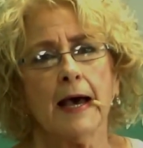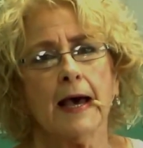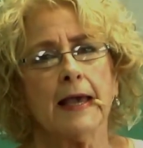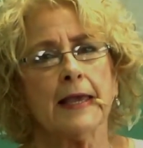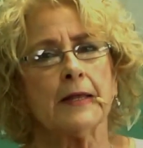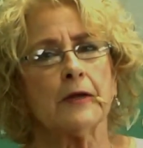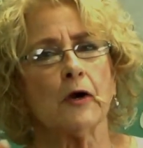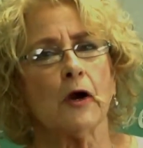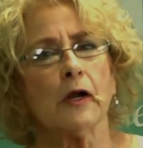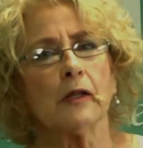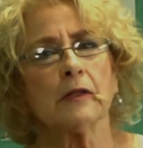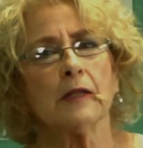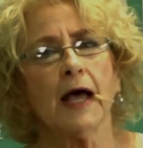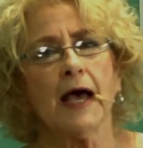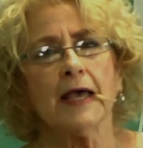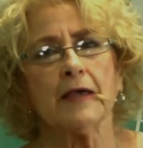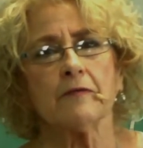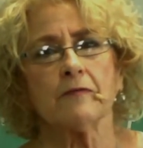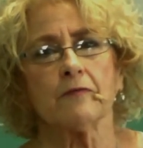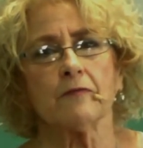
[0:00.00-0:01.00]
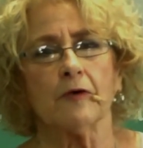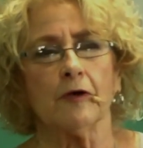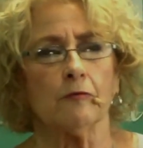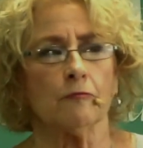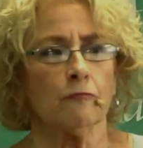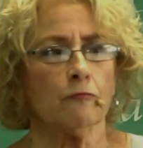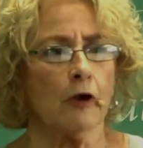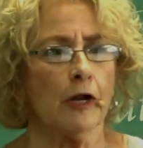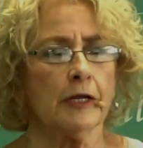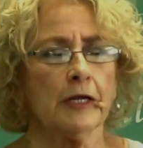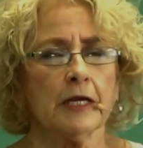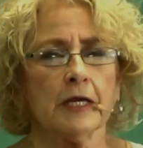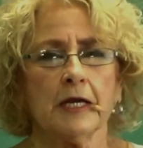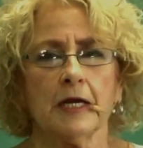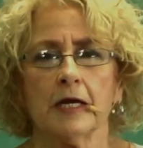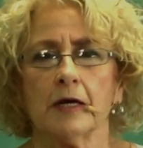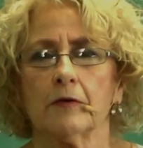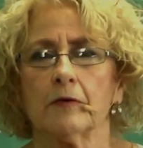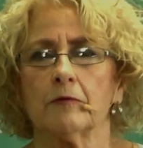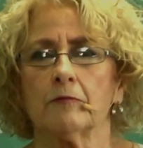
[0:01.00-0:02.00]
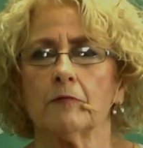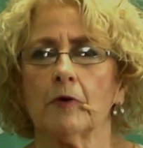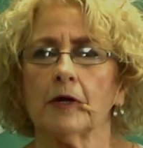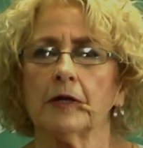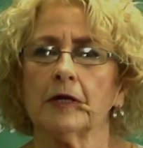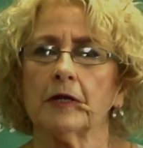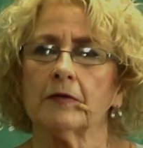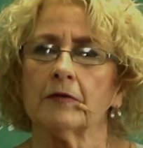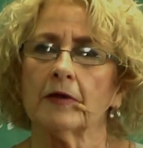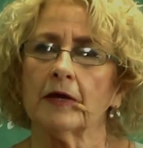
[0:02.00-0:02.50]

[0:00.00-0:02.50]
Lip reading: in our life and running here and running